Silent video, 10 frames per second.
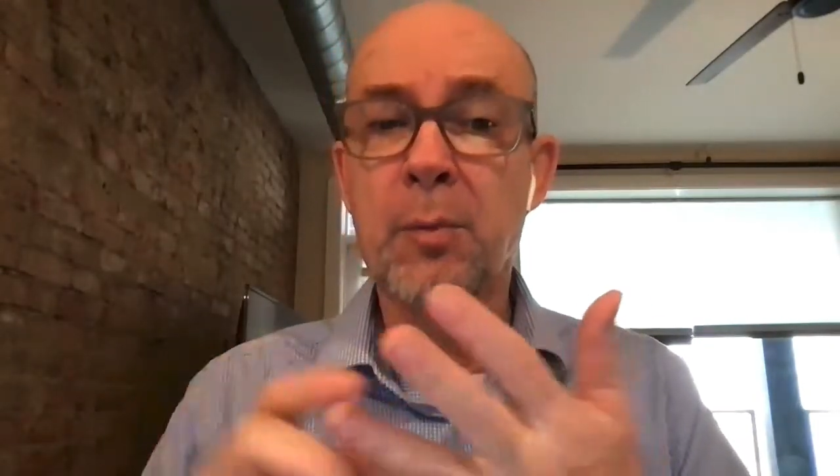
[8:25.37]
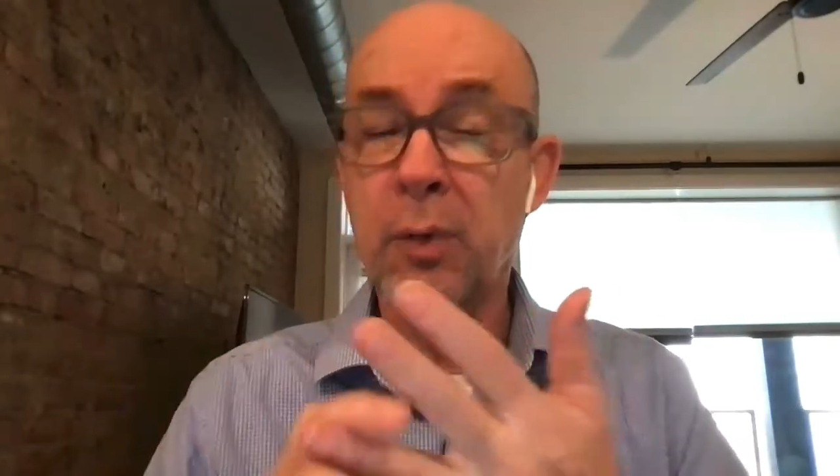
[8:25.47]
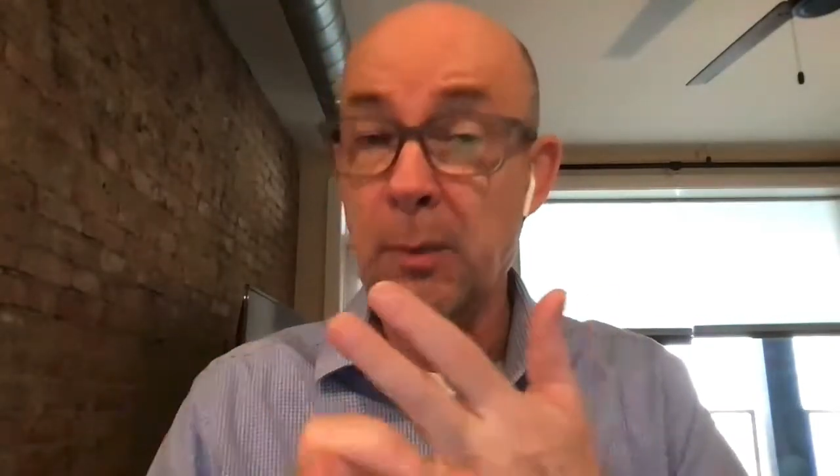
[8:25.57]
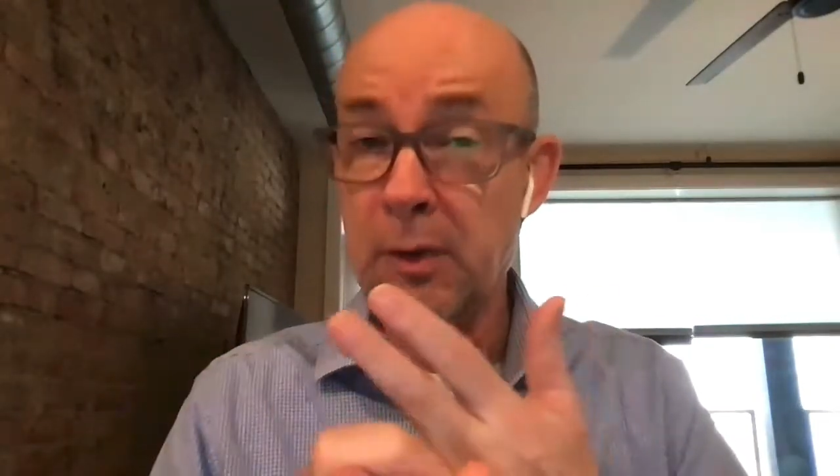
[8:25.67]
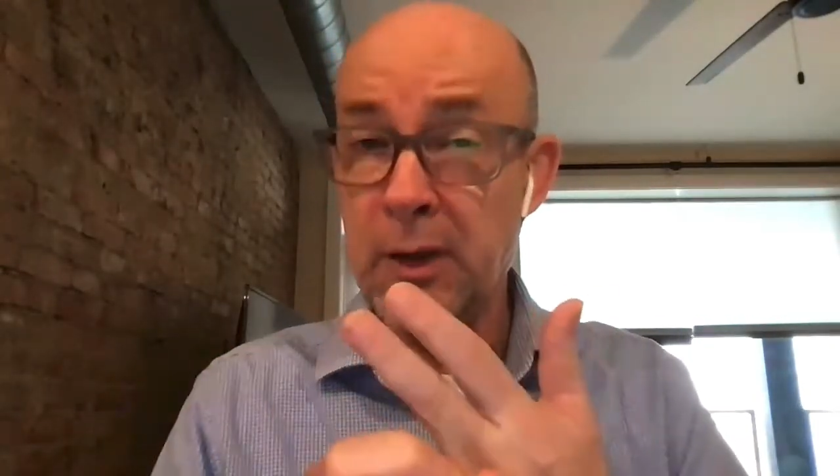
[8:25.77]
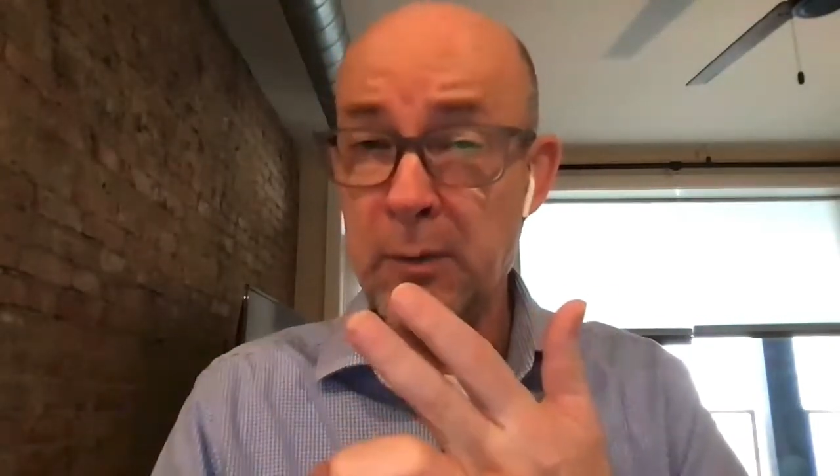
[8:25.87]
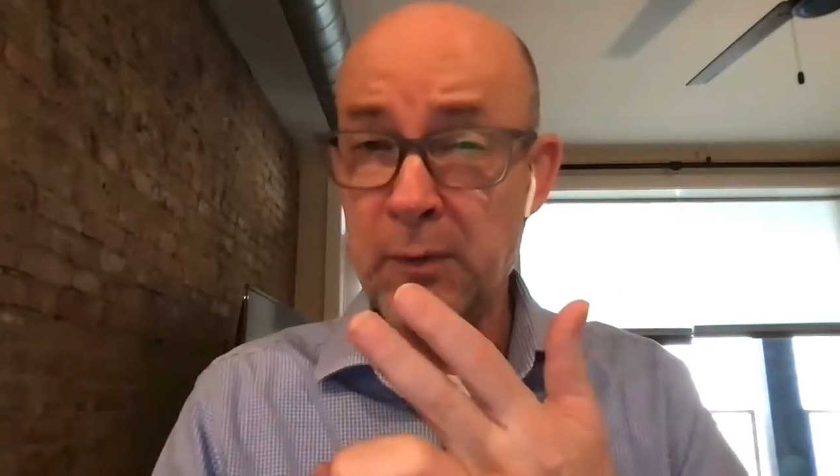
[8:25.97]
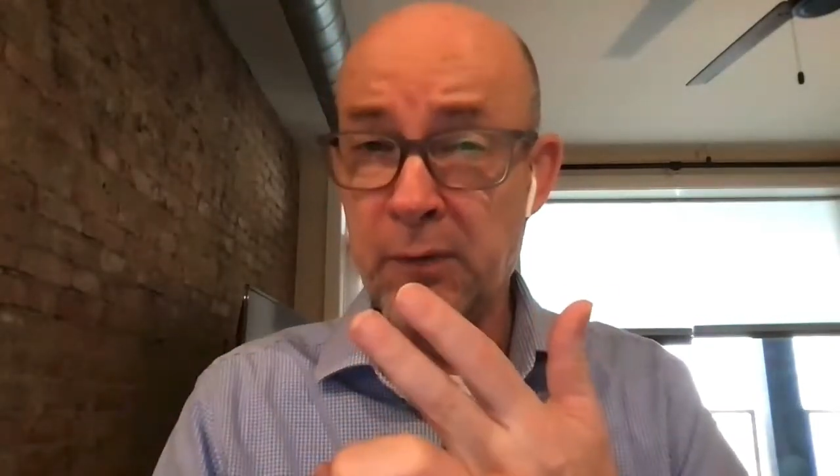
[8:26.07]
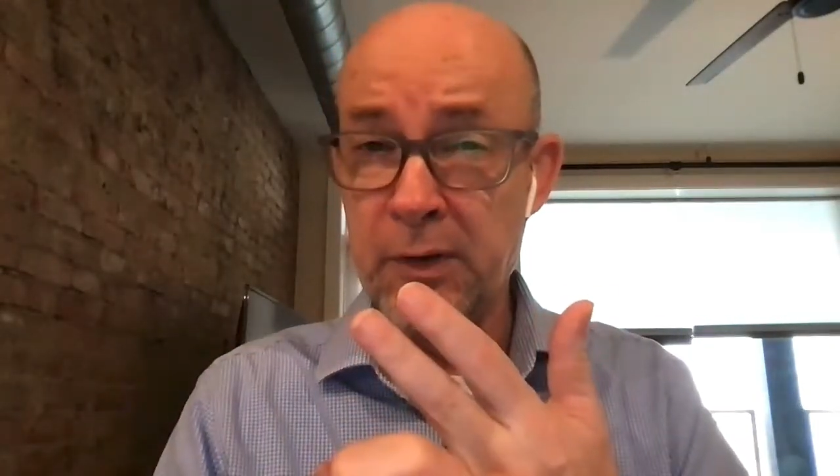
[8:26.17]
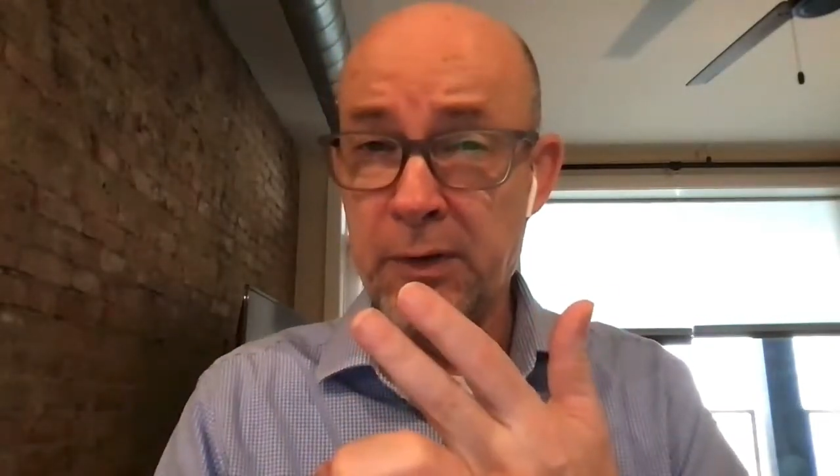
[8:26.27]
proper type
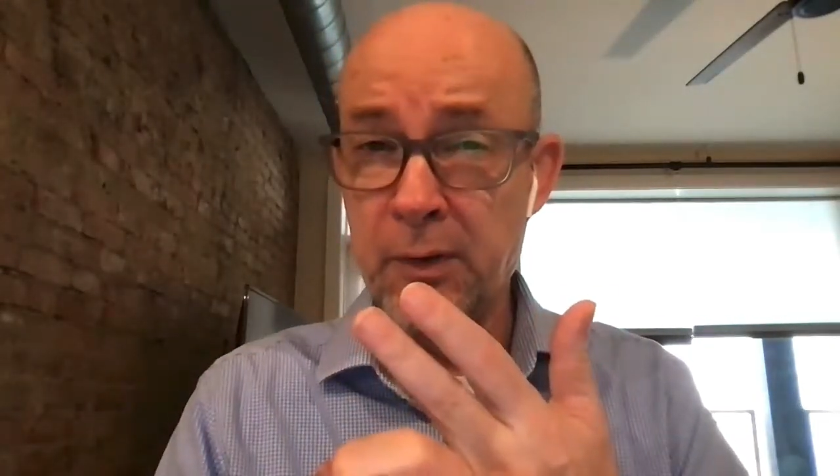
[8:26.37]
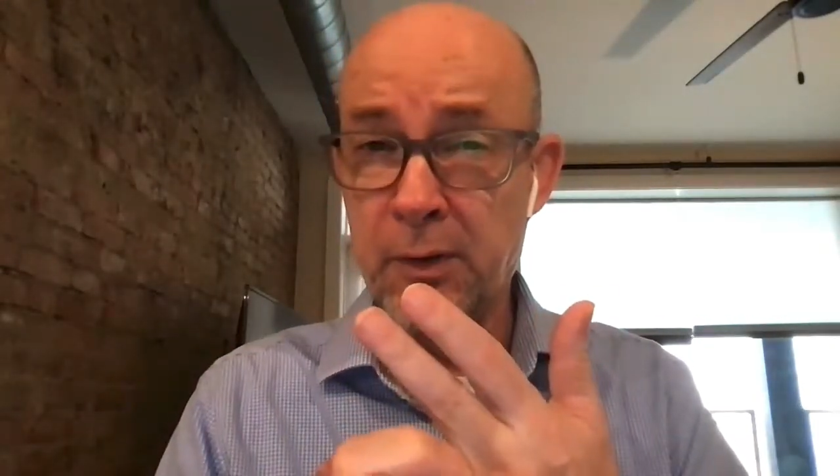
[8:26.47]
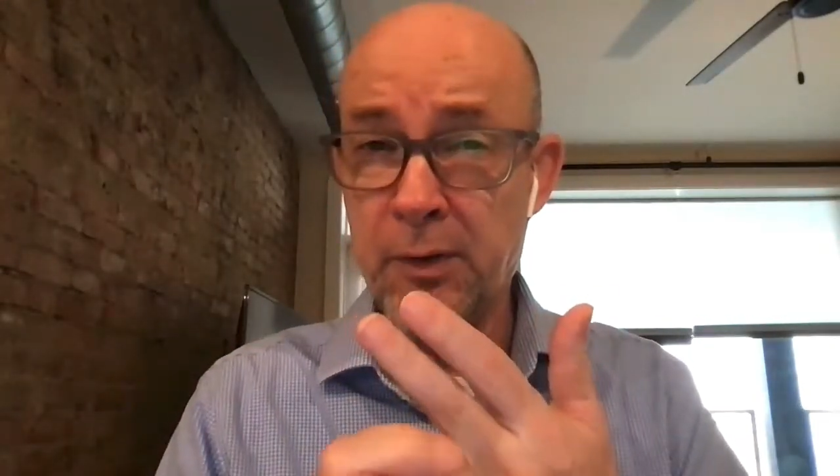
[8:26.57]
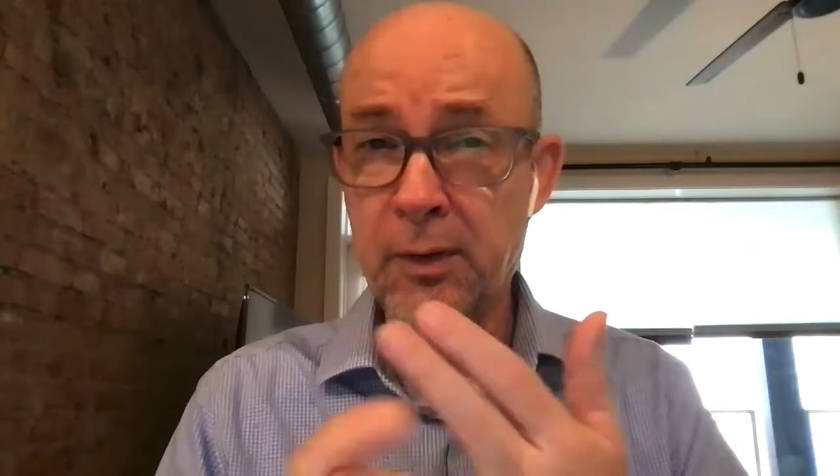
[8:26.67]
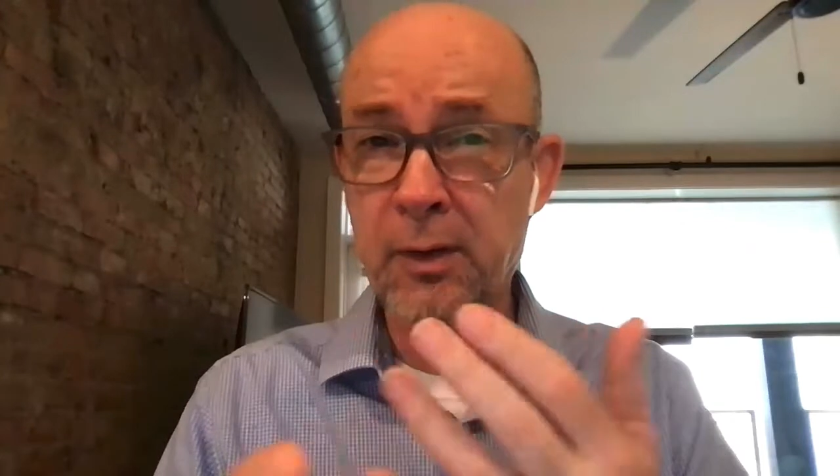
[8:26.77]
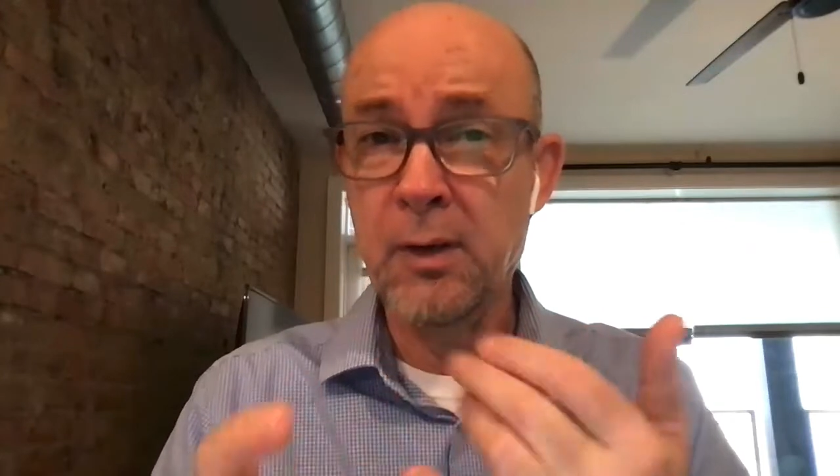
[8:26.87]
of research,